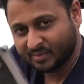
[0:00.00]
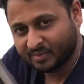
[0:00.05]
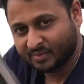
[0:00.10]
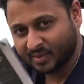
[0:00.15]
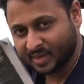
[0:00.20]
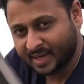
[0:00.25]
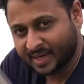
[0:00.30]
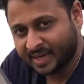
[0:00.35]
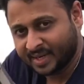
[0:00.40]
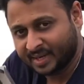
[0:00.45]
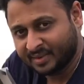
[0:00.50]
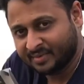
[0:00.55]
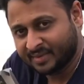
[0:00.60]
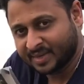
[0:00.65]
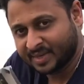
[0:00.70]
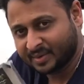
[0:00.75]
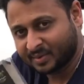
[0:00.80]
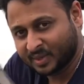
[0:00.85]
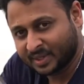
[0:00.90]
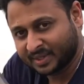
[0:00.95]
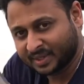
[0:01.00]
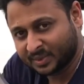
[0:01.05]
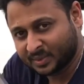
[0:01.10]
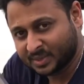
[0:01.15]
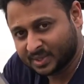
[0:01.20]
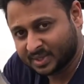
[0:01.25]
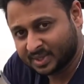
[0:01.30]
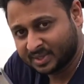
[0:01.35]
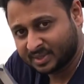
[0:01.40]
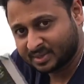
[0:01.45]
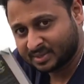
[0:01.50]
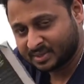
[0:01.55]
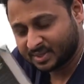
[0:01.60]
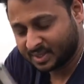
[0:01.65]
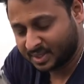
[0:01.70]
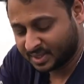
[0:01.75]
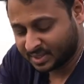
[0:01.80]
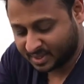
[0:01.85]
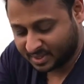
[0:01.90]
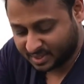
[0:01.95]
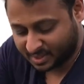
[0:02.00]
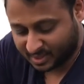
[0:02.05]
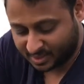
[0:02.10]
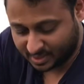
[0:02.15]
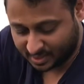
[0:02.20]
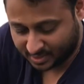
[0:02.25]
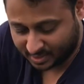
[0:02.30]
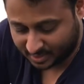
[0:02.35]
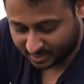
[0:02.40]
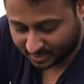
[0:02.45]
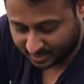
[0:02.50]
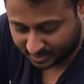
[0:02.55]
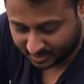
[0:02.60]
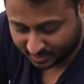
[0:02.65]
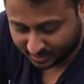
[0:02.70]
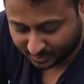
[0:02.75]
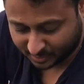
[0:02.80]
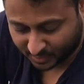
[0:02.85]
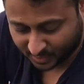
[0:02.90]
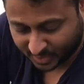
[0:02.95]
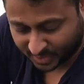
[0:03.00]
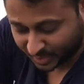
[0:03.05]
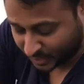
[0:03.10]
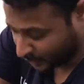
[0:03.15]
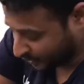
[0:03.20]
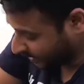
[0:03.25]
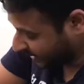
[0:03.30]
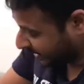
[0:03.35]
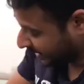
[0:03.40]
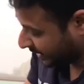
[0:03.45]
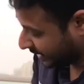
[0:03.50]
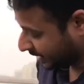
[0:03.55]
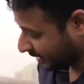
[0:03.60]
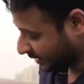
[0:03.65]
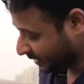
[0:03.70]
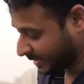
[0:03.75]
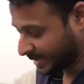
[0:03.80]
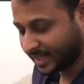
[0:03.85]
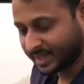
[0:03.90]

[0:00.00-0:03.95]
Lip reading: one ND filter 1000 is 40 Kuwaiti dinar,